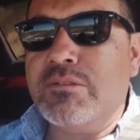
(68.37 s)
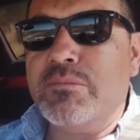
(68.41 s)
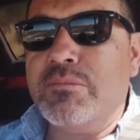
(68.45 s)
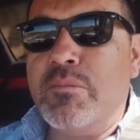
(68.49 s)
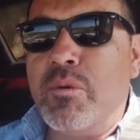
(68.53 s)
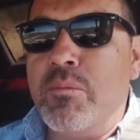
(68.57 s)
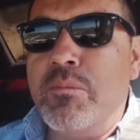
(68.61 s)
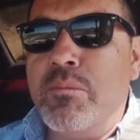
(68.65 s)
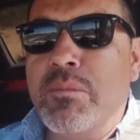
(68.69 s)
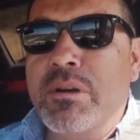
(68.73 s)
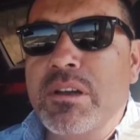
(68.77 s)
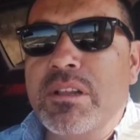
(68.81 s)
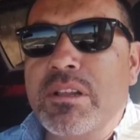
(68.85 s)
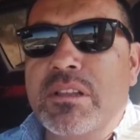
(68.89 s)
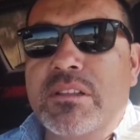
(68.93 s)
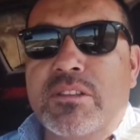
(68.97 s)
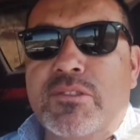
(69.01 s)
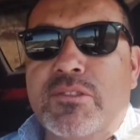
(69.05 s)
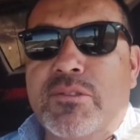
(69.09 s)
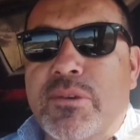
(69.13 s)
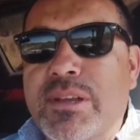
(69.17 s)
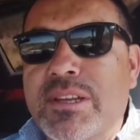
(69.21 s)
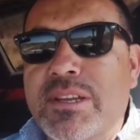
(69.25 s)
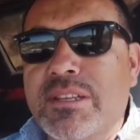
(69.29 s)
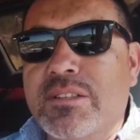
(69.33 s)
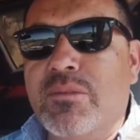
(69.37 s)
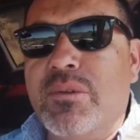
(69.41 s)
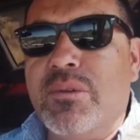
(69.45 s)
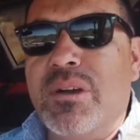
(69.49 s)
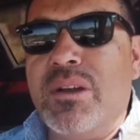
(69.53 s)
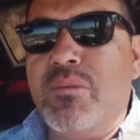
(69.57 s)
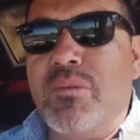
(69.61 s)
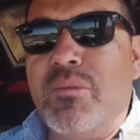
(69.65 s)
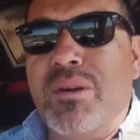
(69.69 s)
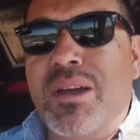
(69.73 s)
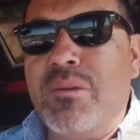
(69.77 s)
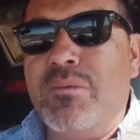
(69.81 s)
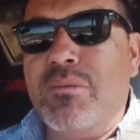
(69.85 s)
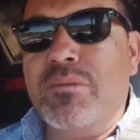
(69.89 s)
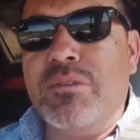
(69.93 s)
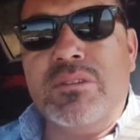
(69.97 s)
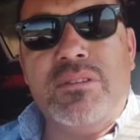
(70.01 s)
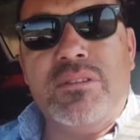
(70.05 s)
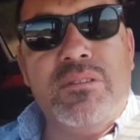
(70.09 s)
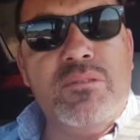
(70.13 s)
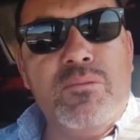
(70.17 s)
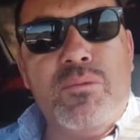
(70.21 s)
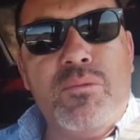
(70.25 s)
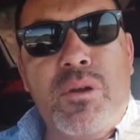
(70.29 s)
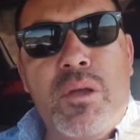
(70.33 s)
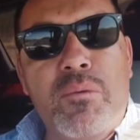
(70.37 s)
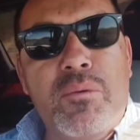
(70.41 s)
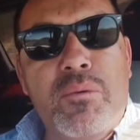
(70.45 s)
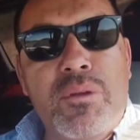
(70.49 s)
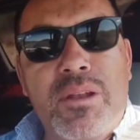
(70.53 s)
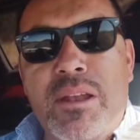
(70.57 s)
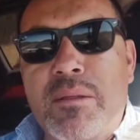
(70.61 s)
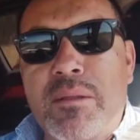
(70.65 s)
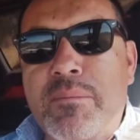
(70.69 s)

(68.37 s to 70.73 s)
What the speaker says: There's more money in the trades. Why would